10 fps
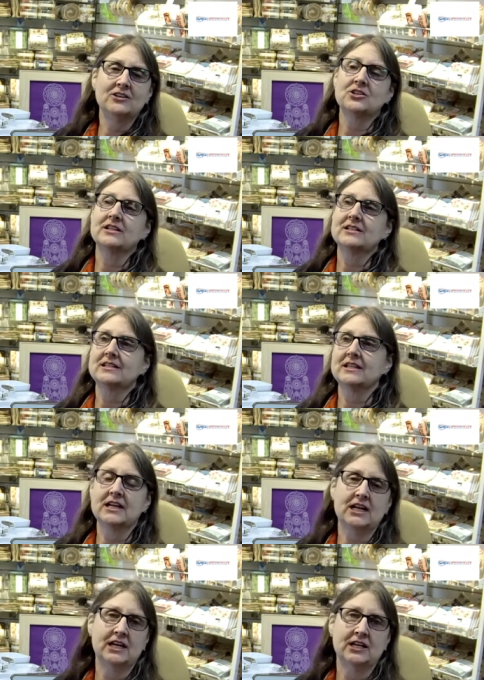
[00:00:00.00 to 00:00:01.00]
just think
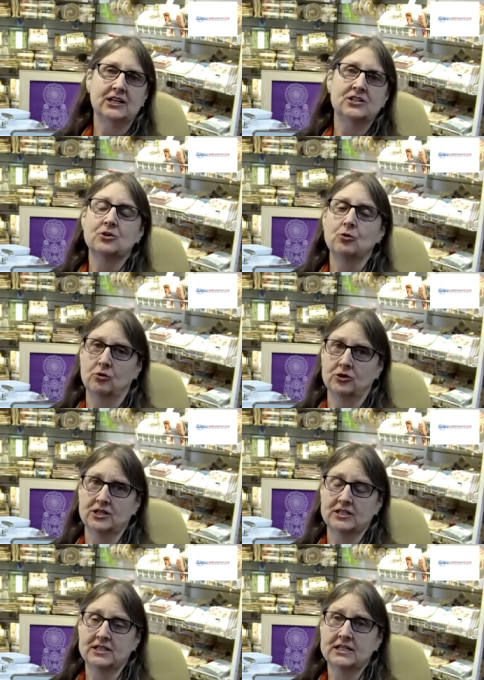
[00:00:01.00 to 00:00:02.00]
it is
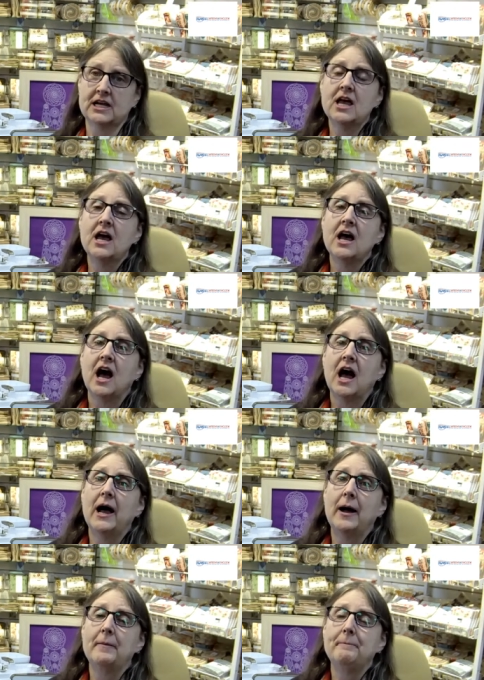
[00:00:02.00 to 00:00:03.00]
gorgeous.
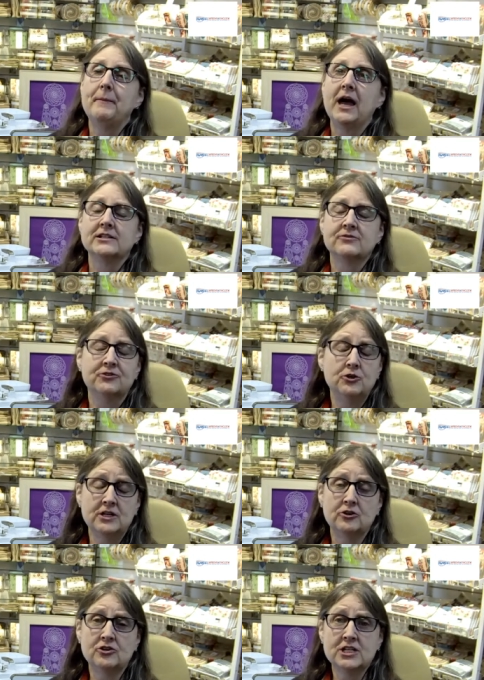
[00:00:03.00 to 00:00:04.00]
Um, a few
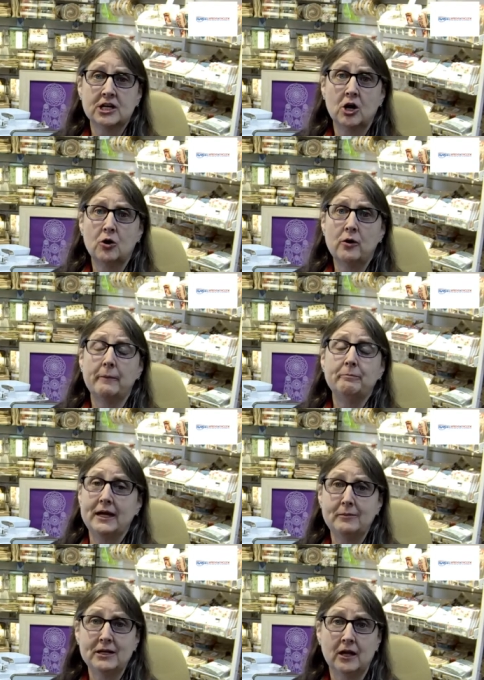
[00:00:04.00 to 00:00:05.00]
years ago,
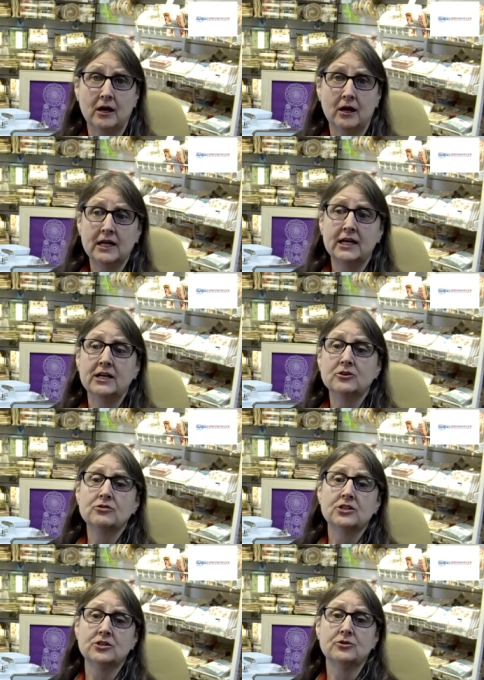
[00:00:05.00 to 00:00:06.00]
Baby Lock
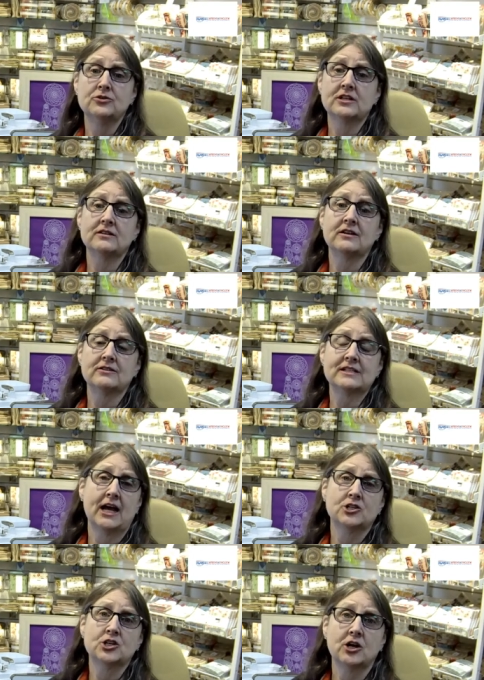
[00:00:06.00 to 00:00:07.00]
introduced their
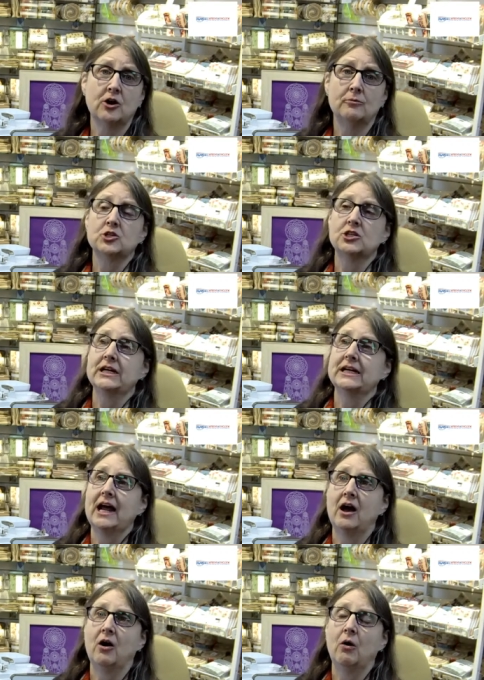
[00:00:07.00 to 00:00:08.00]
sashiko machine.
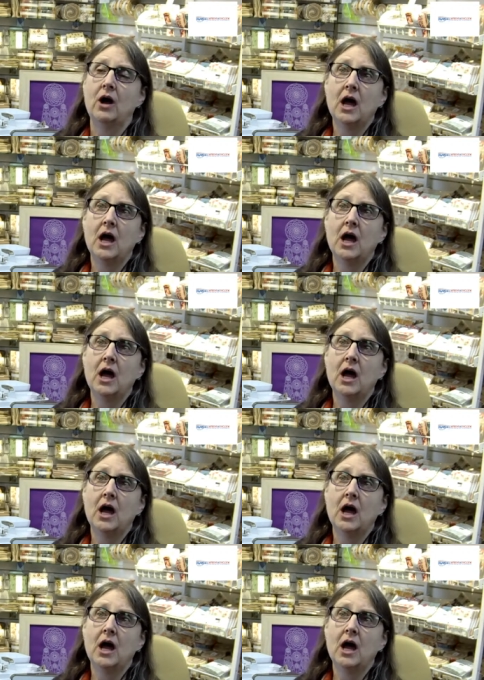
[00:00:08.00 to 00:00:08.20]
Now,